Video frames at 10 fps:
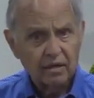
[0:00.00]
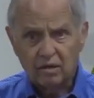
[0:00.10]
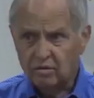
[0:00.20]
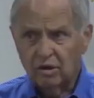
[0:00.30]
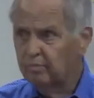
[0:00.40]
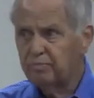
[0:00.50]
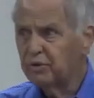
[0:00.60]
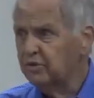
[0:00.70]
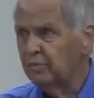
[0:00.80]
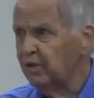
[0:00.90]
Don't
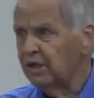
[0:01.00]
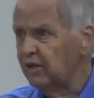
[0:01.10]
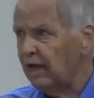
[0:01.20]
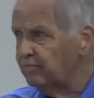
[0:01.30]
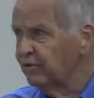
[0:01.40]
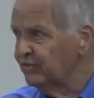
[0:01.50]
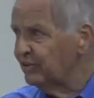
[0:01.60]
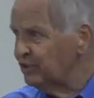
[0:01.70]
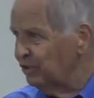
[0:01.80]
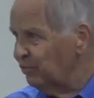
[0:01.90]
put them in that
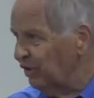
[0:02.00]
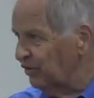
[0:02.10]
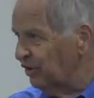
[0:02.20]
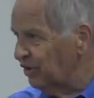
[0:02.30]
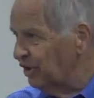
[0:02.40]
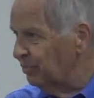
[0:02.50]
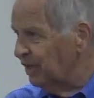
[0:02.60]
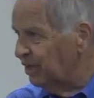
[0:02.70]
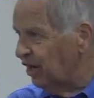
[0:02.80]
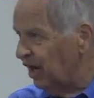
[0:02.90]
position where they're going to
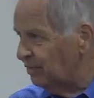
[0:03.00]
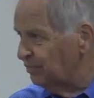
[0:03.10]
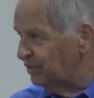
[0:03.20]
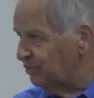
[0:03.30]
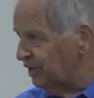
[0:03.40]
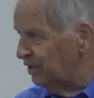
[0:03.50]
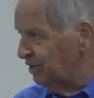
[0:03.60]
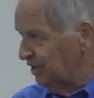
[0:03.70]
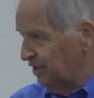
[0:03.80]
be caught between